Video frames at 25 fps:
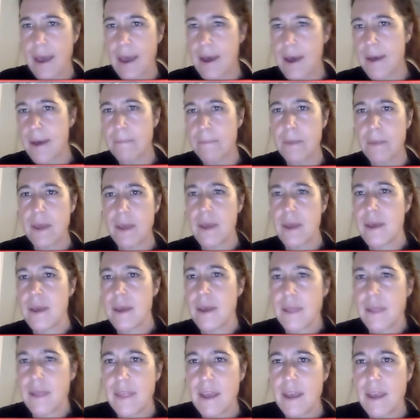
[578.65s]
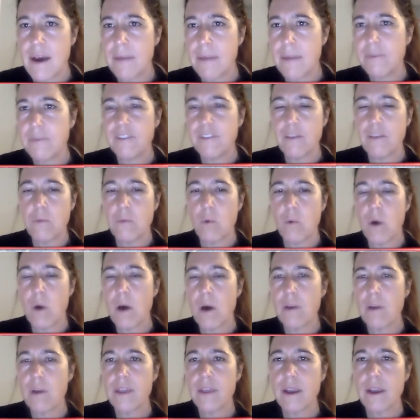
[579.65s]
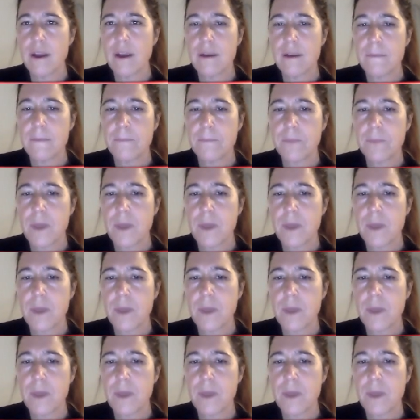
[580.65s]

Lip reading: up the opposite wall there,